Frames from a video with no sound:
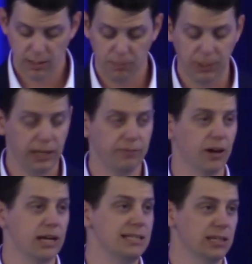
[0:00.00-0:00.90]
being
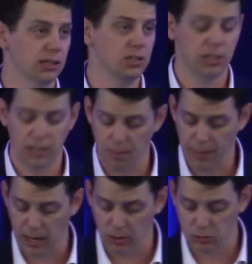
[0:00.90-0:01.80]
very diligent
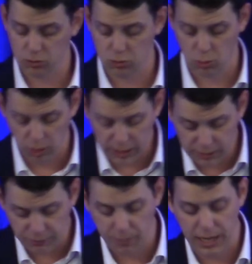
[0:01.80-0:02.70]
about storing
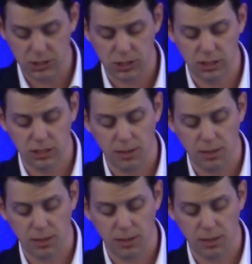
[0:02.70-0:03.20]
information,